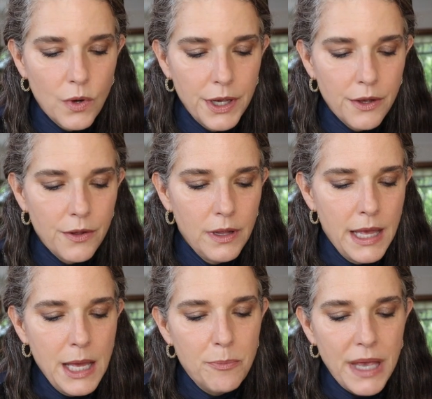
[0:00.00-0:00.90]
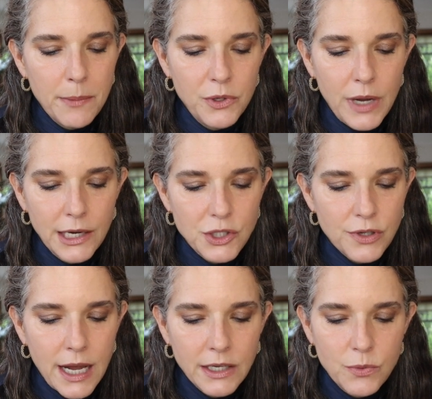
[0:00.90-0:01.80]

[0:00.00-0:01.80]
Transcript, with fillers: oil, bamboo extract,